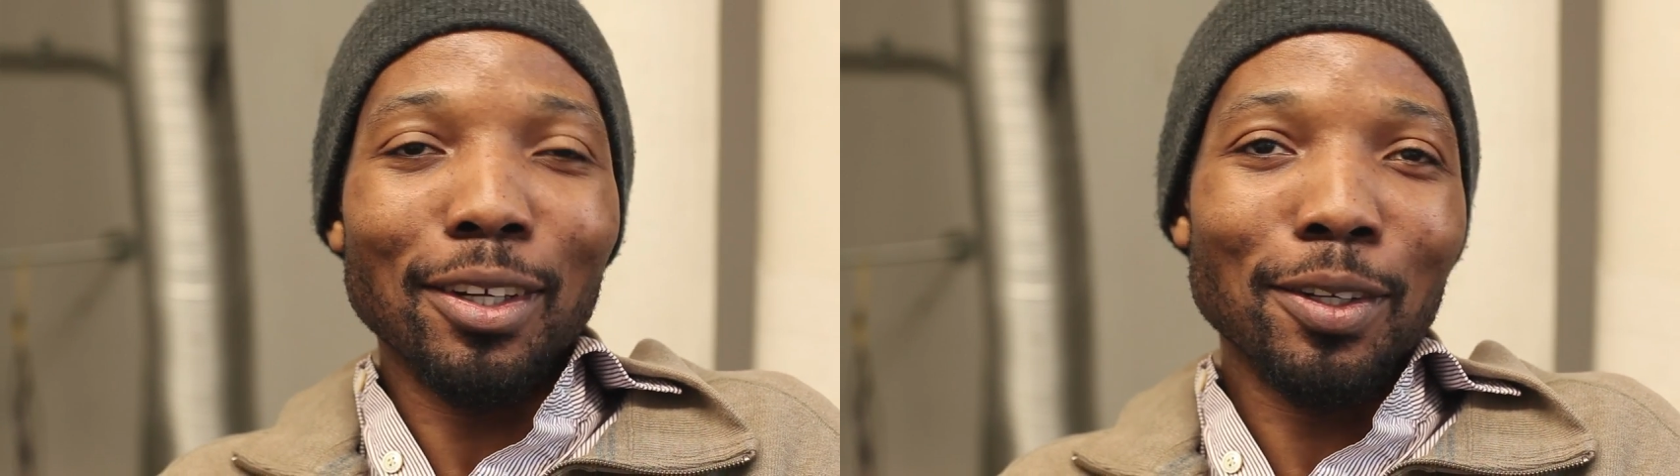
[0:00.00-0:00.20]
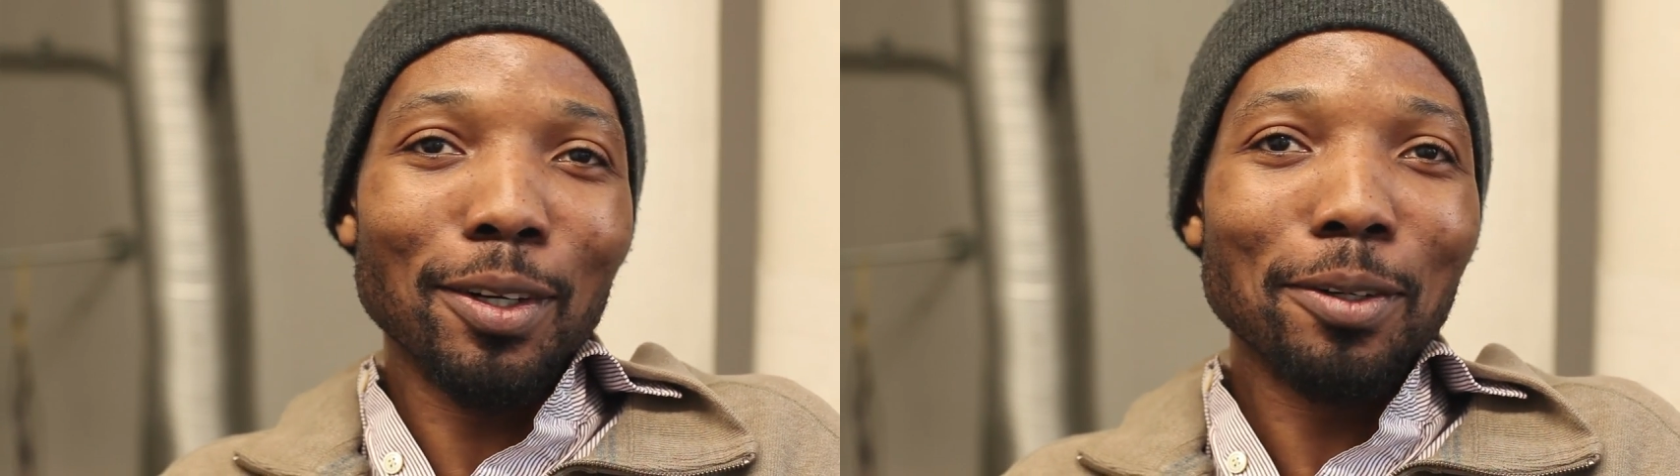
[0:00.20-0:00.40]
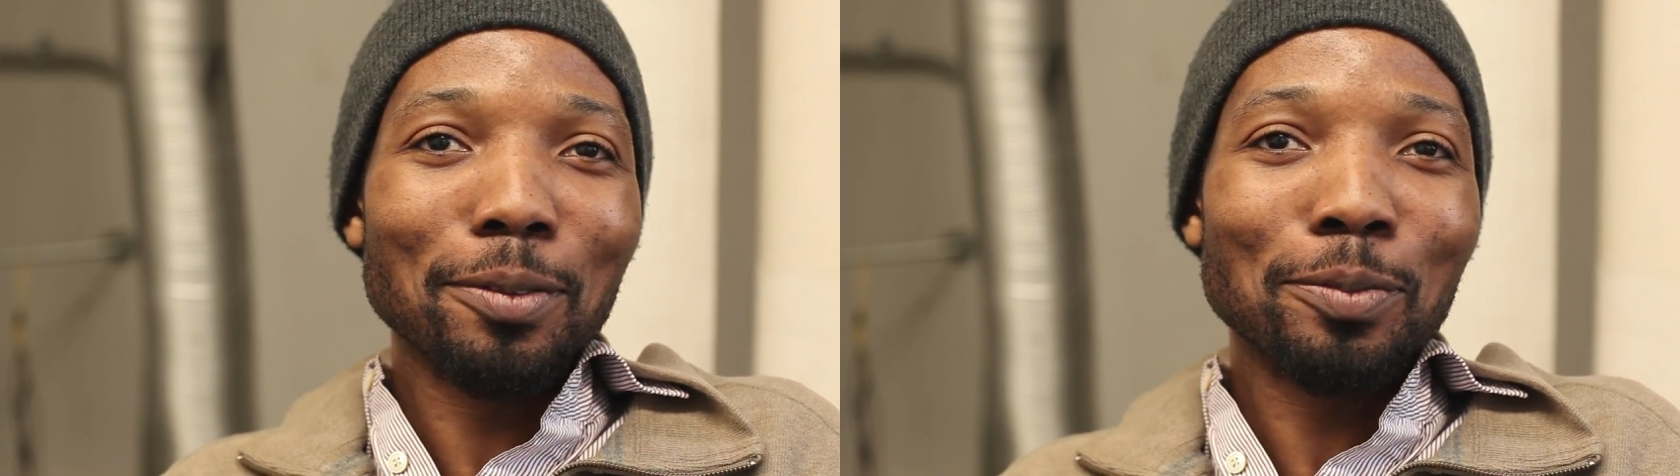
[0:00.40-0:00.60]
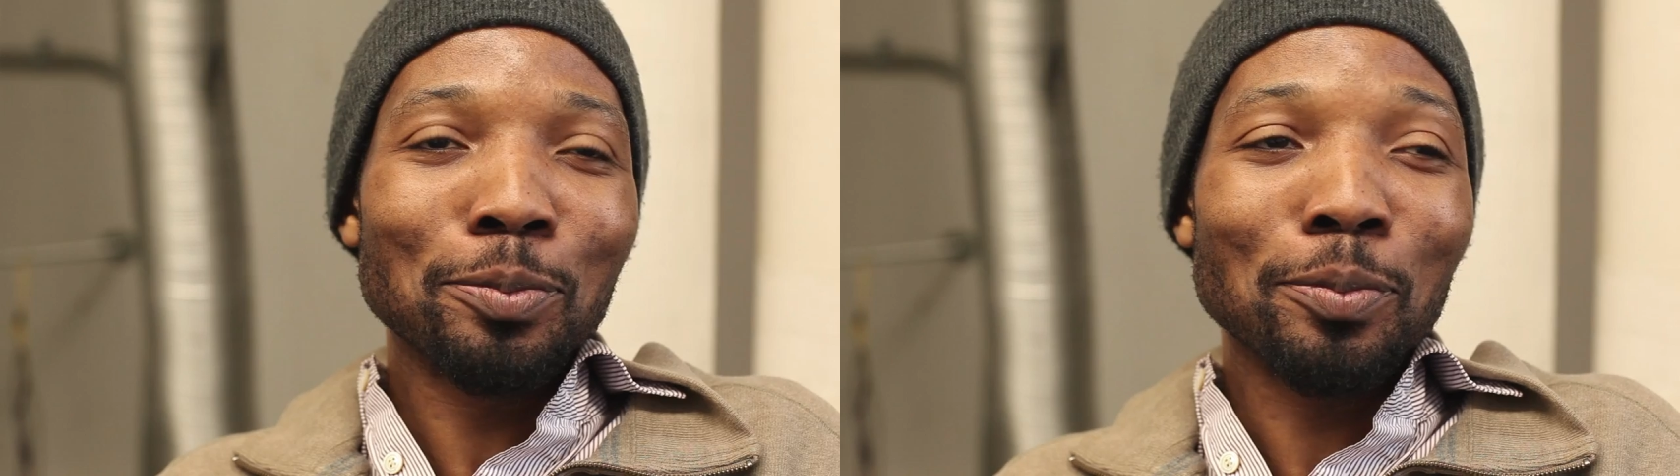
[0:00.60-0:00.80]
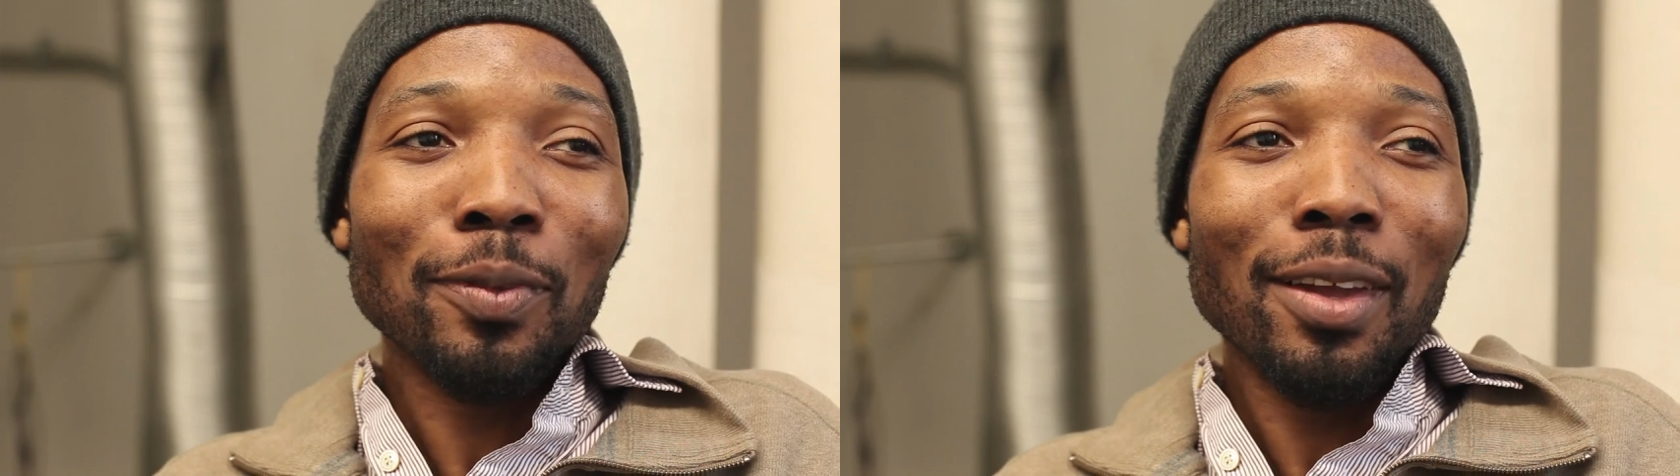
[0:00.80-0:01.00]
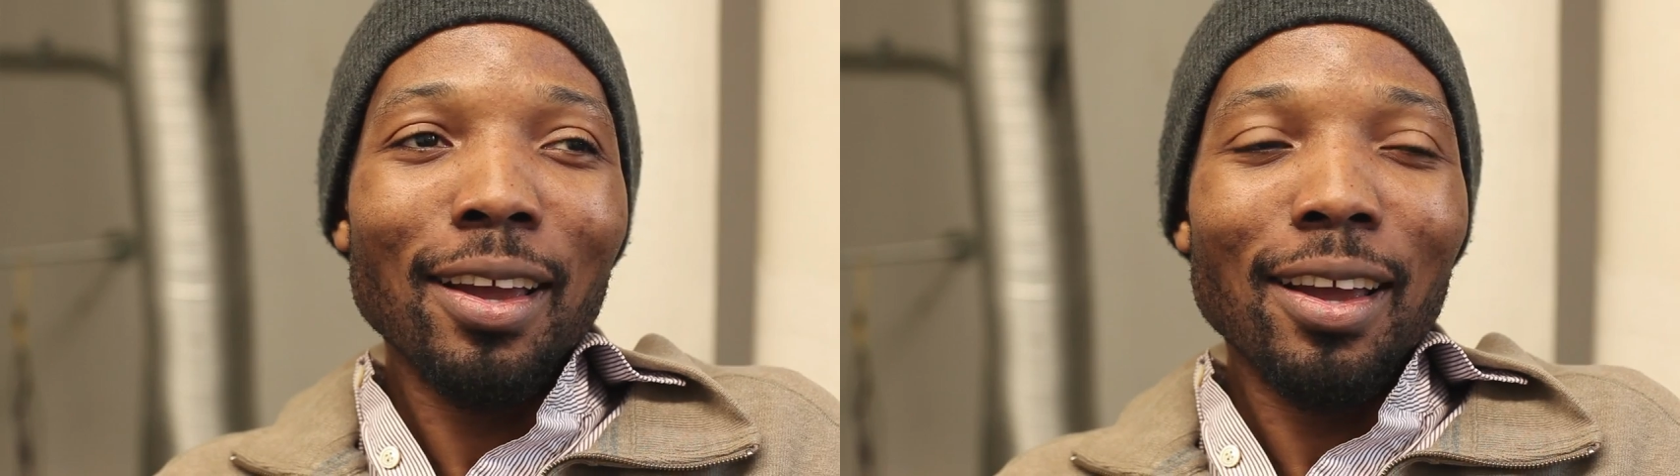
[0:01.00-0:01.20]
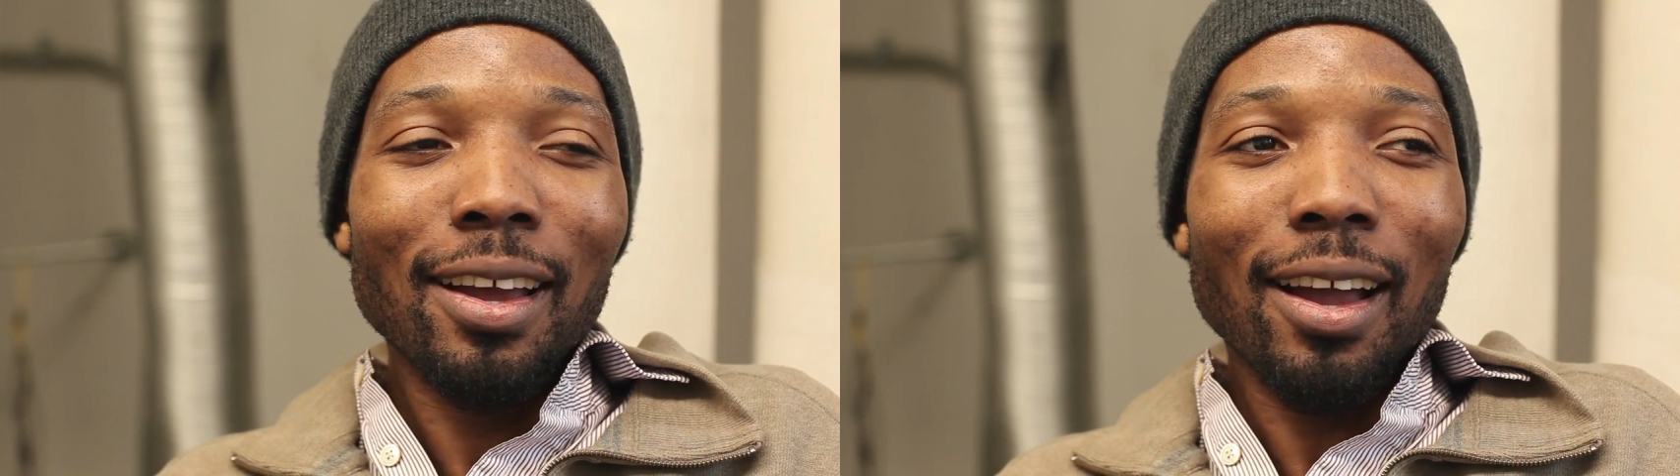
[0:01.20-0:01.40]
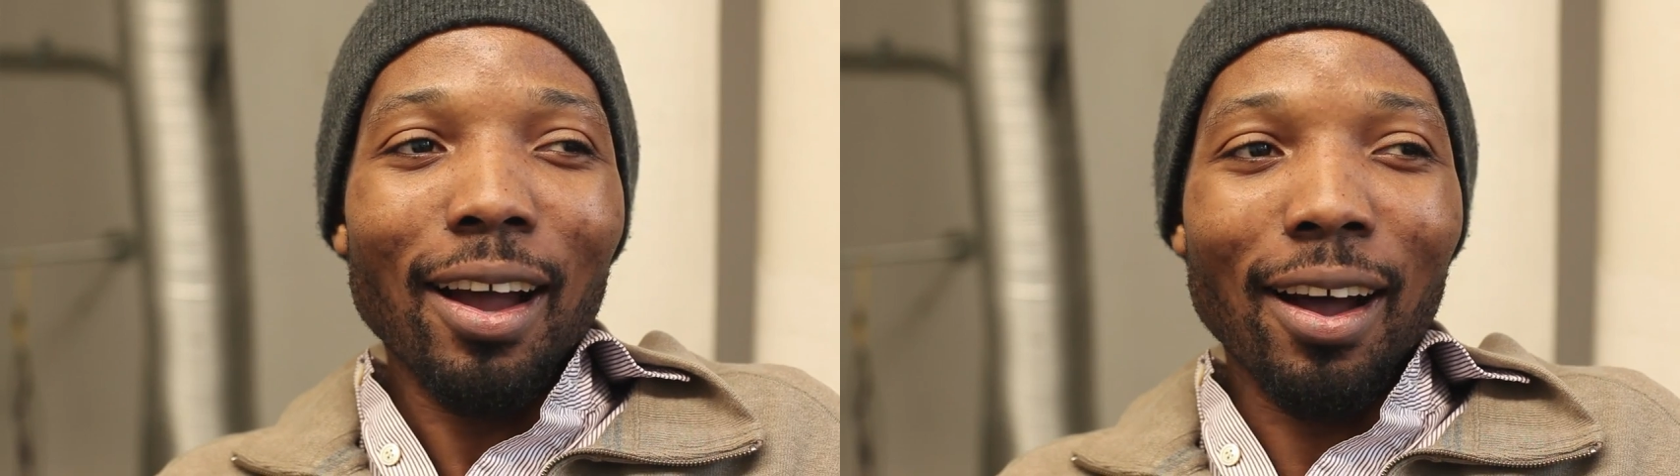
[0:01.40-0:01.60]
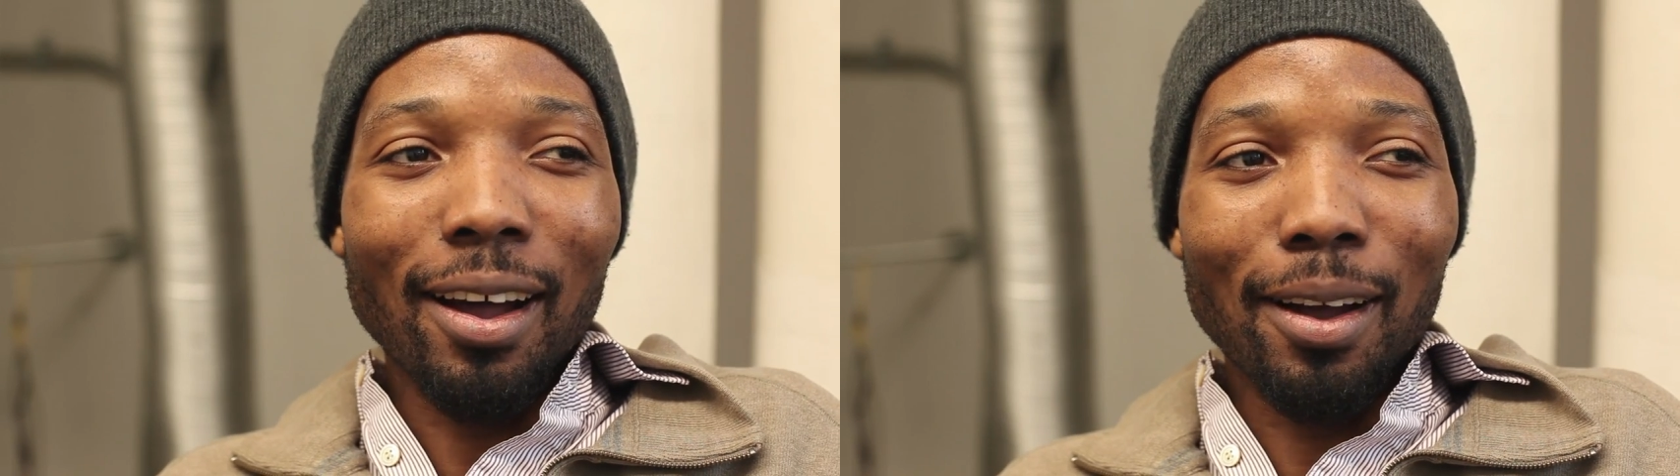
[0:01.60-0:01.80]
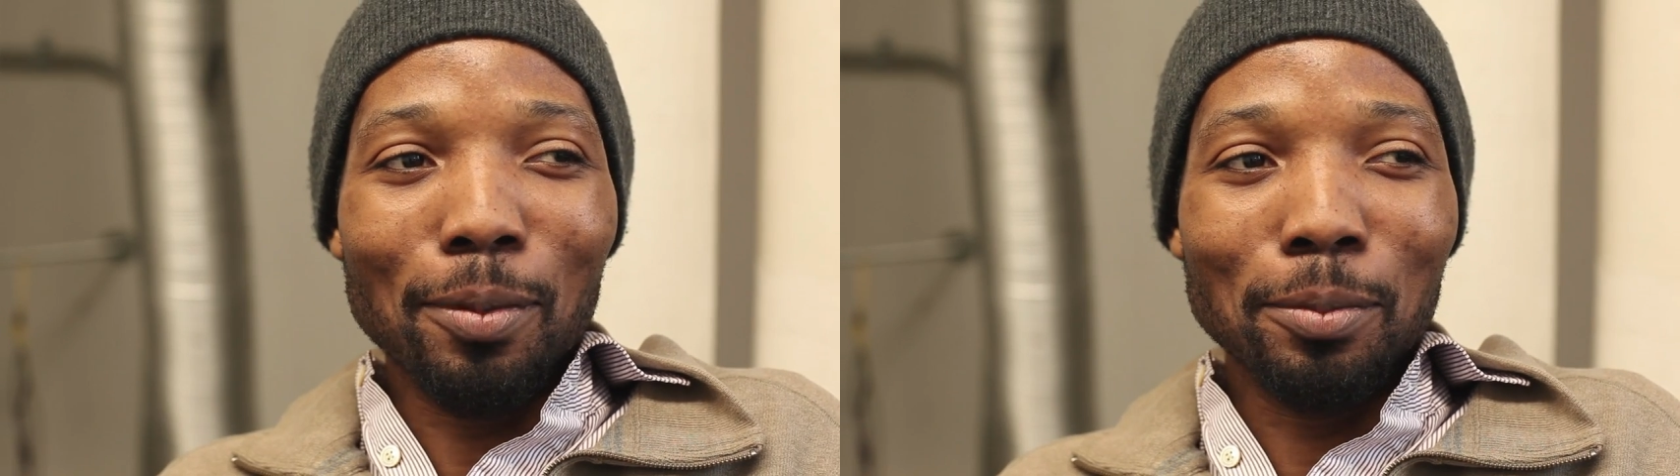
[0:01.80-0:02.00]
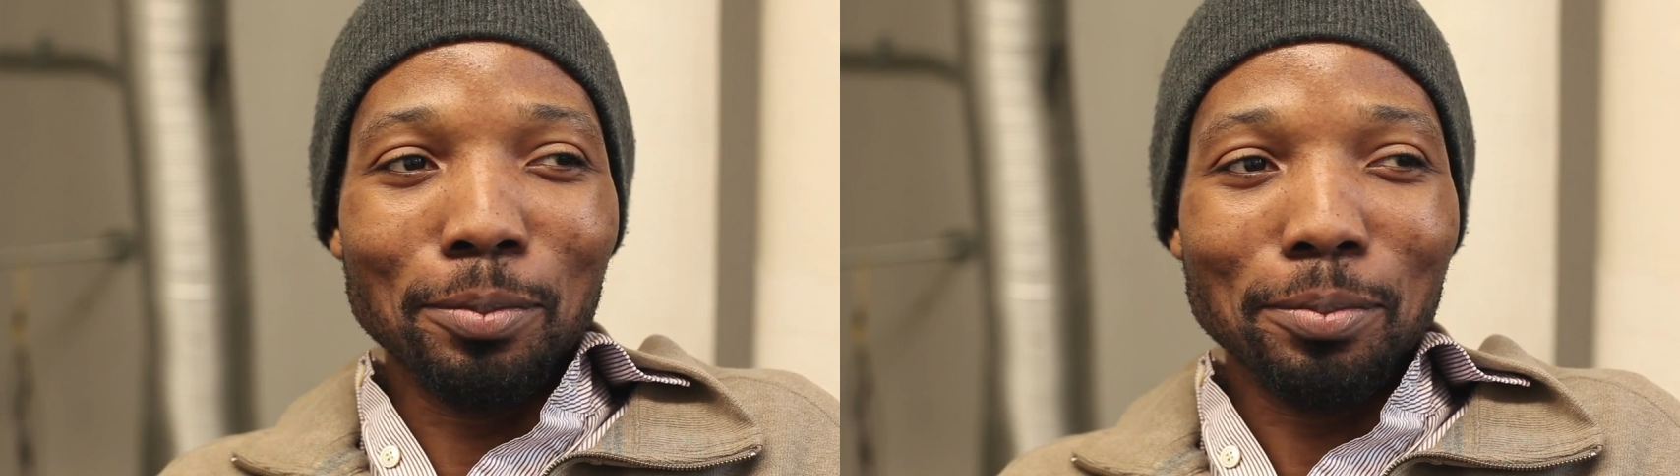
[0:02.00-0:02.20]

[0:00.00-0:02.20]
because I